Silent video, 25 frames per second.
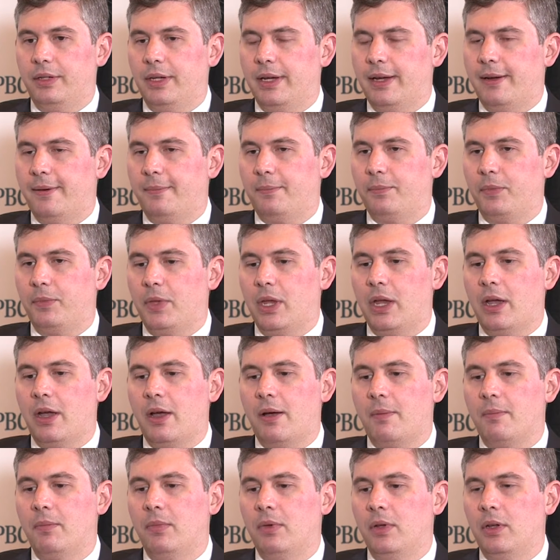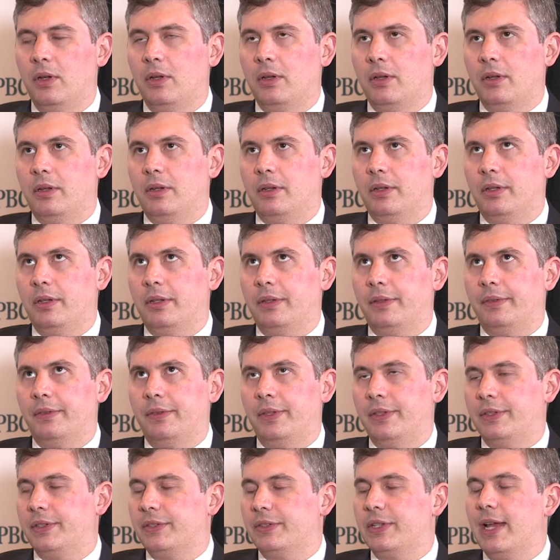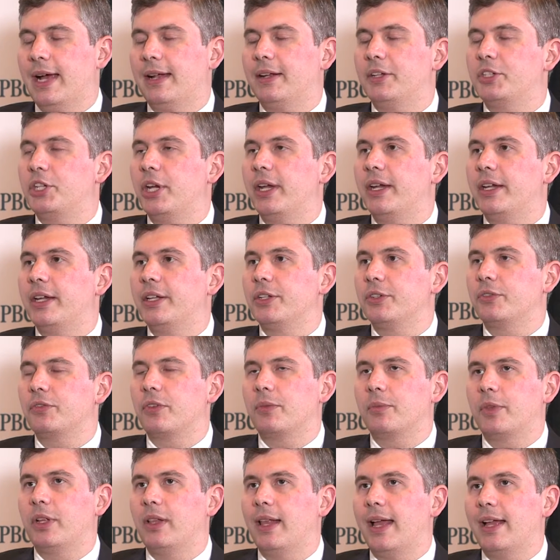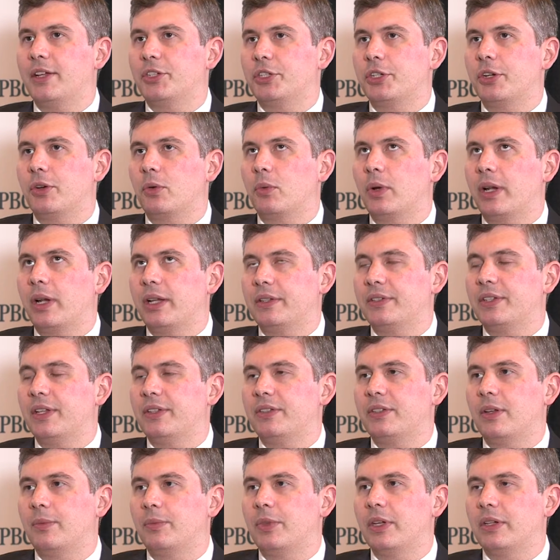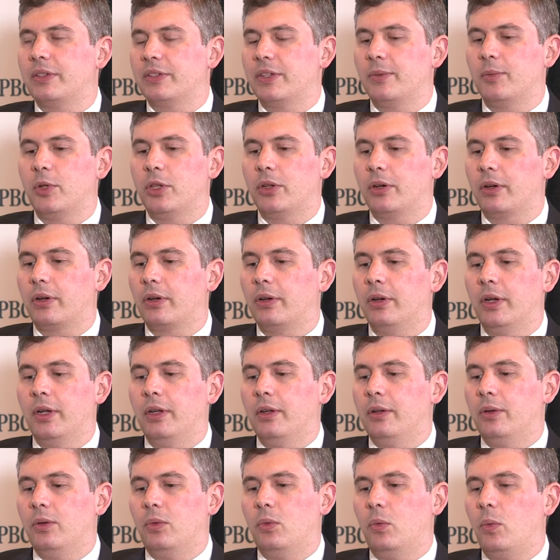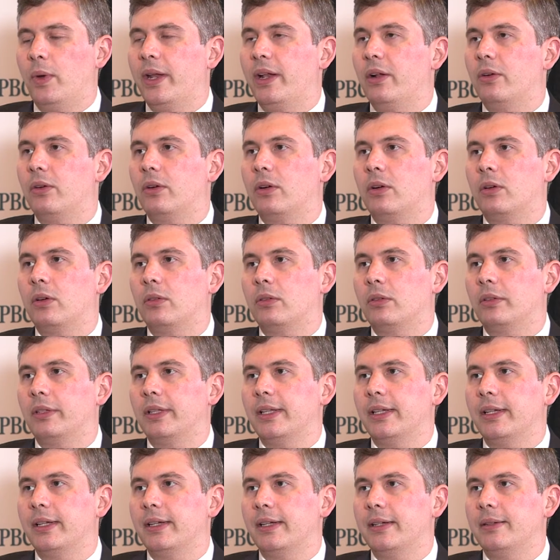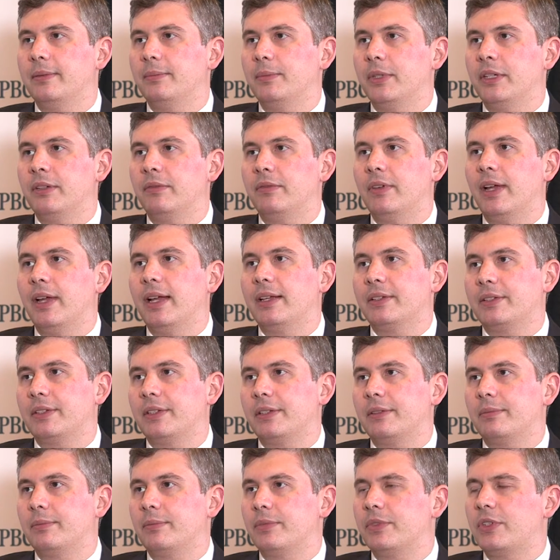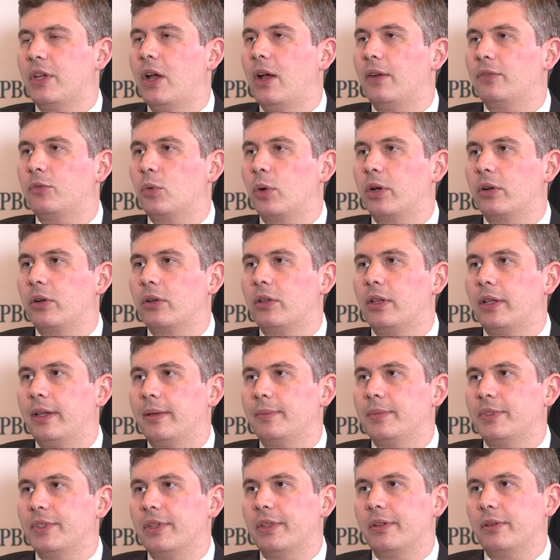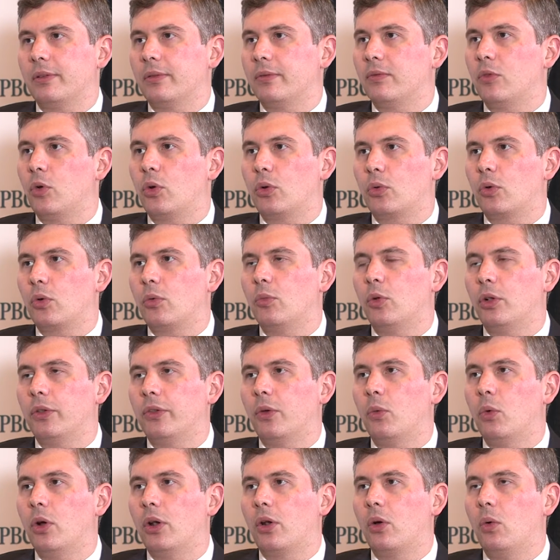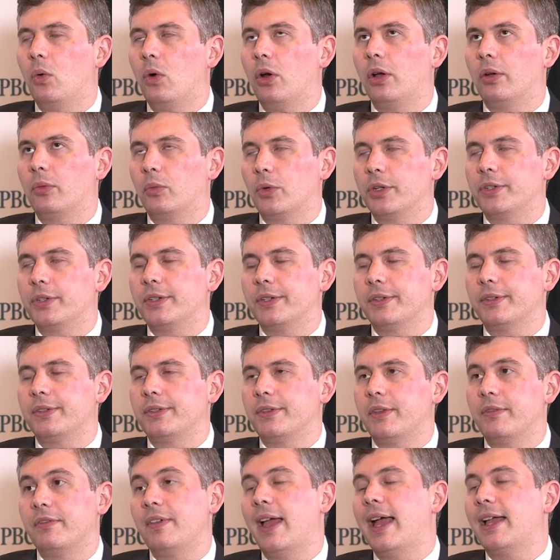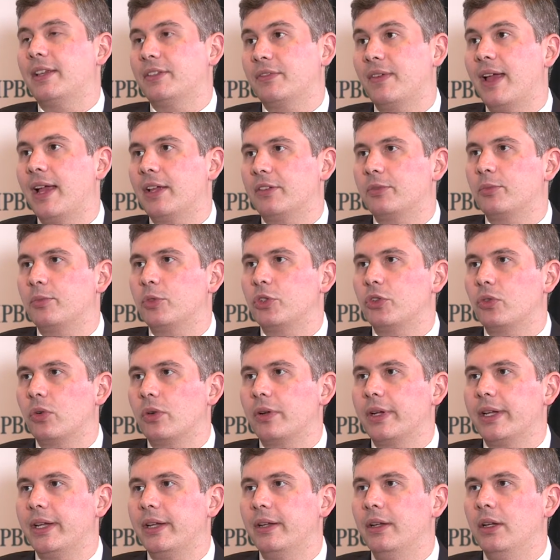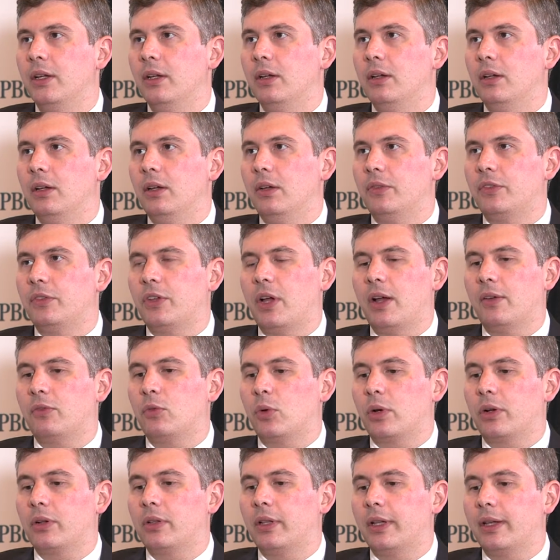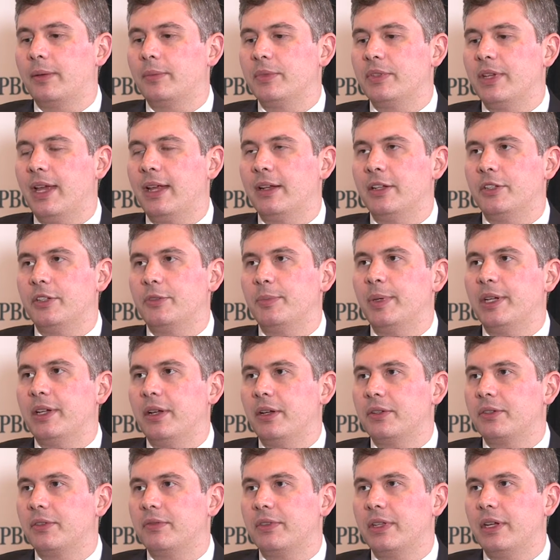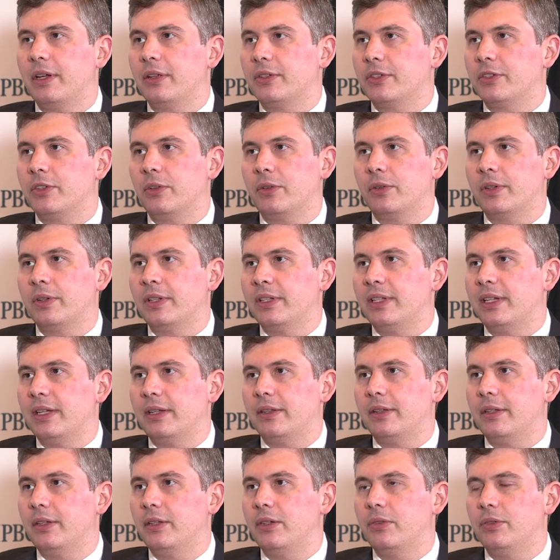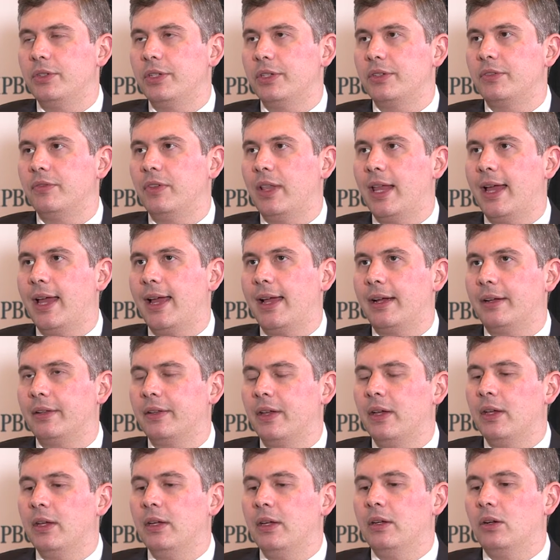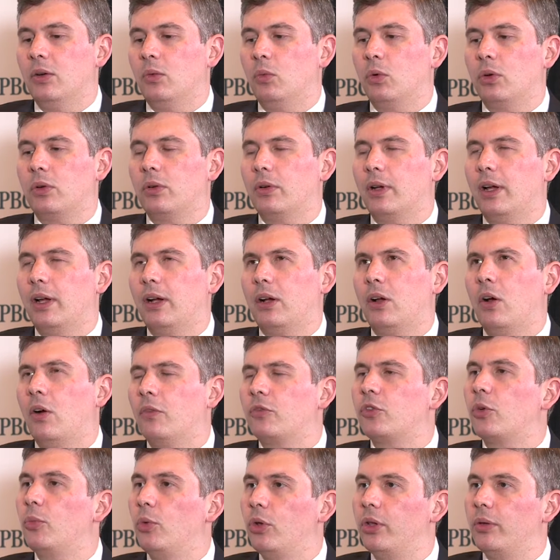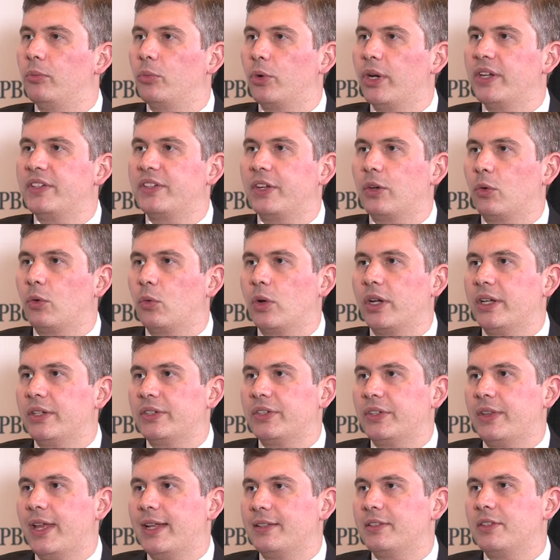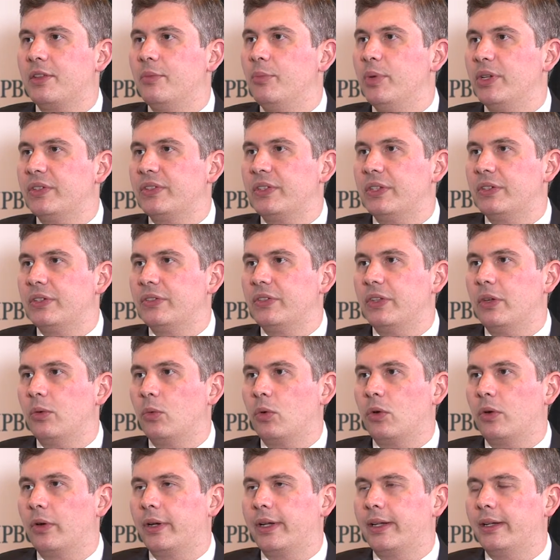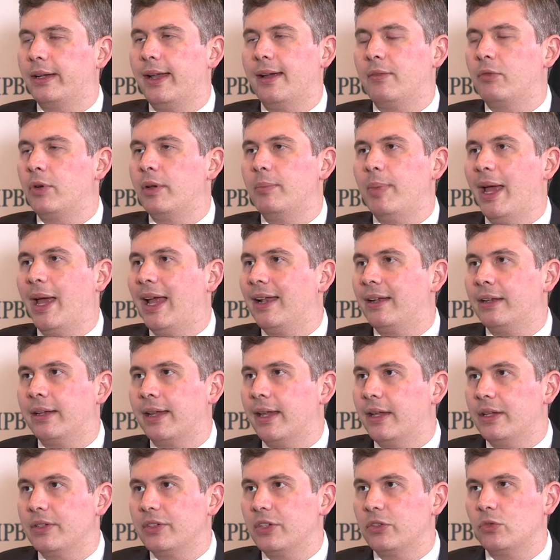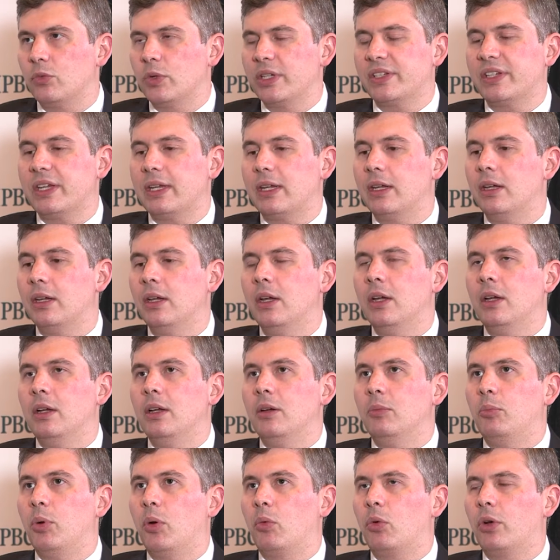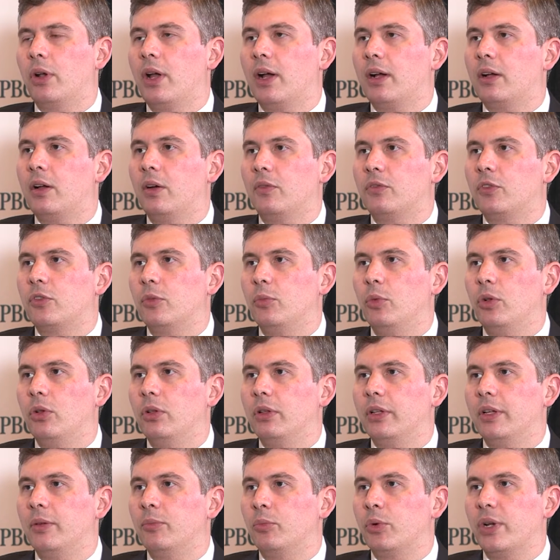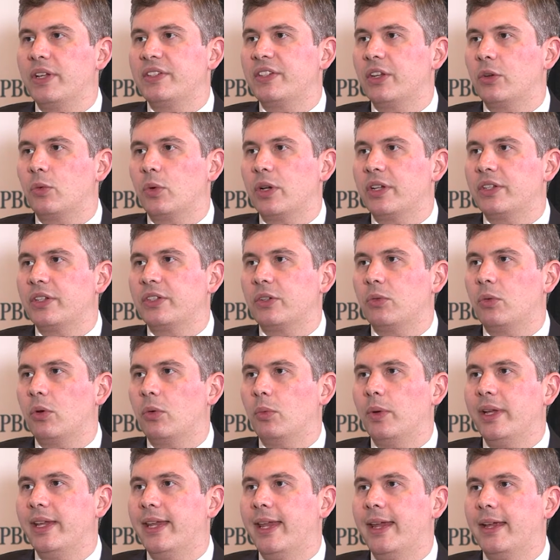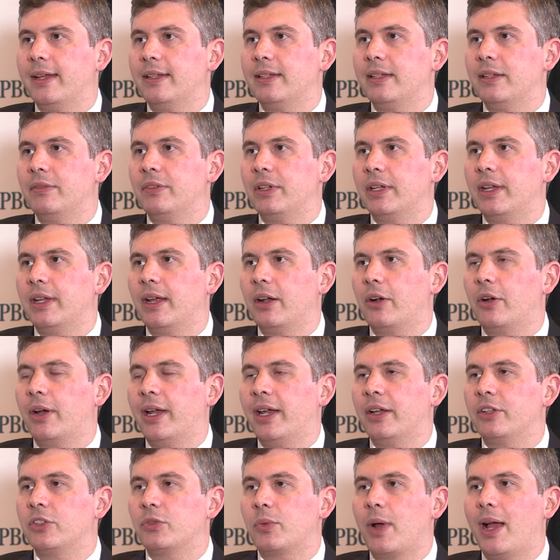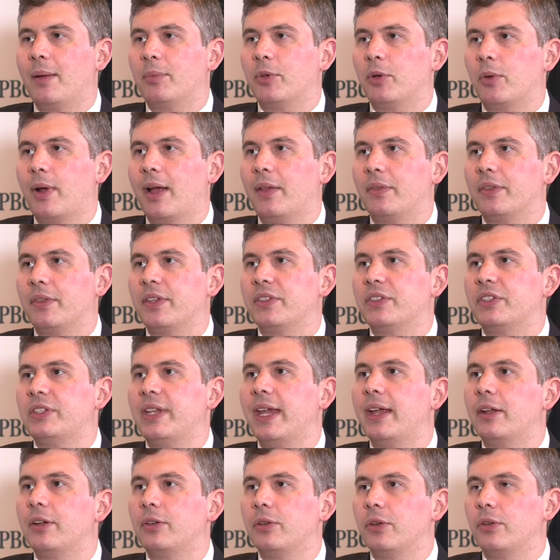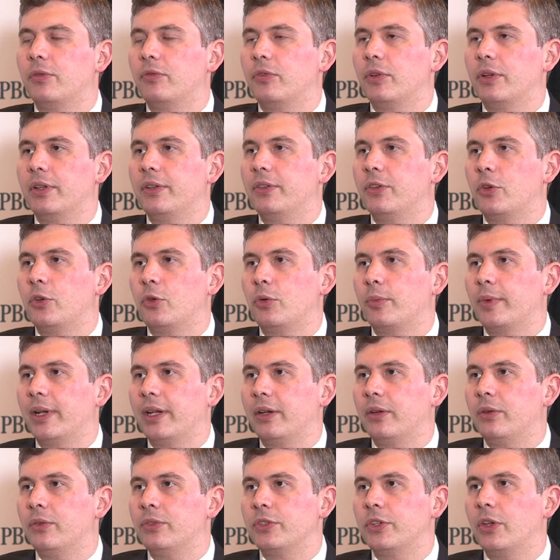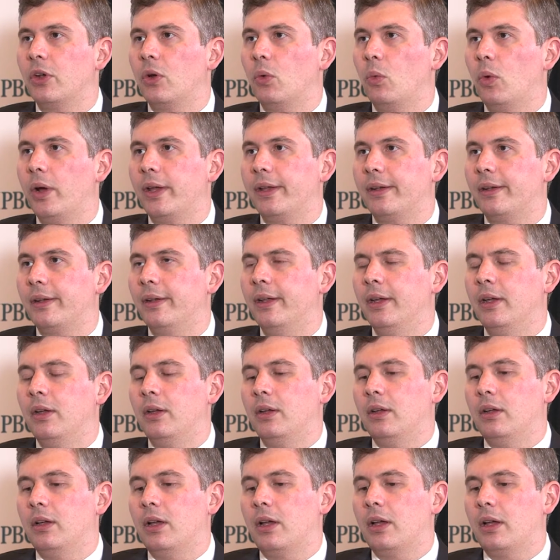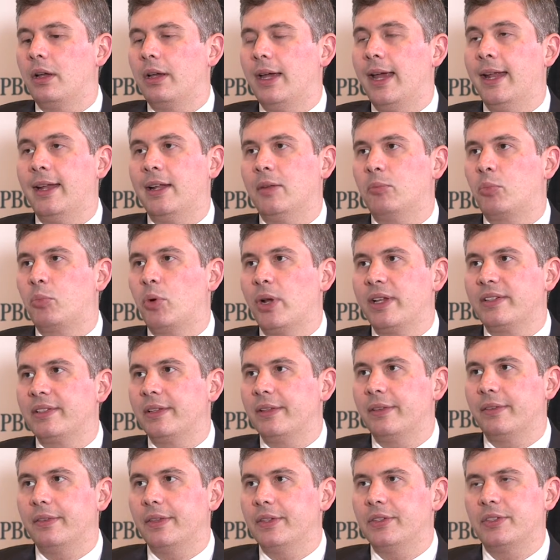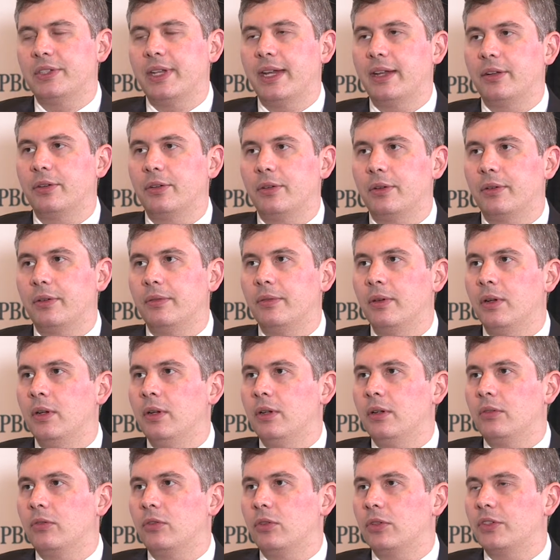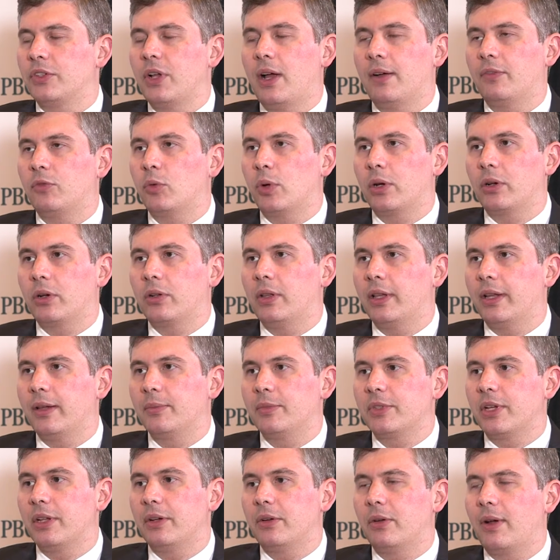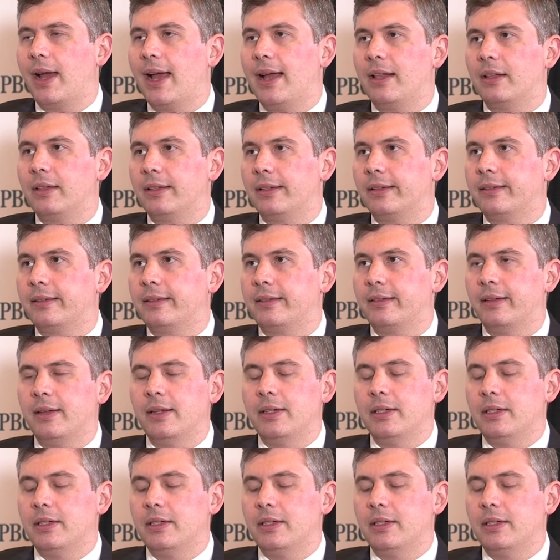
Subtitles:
Yeah, this is not a change from the last year when I said something similar. We don't currently invest in software claims that are vulnerable to 101, which is the vast, vast majority of software claims, and it's because of the uncertainty that you just flagged. We're comfortable embracing risk. That's the business that we're in. Every patent case is risky. But we're not comfortable embracing risk where we can't even get our hands wrapped around the standard for determining who's going to win. And at present, the standard for software claims under Alice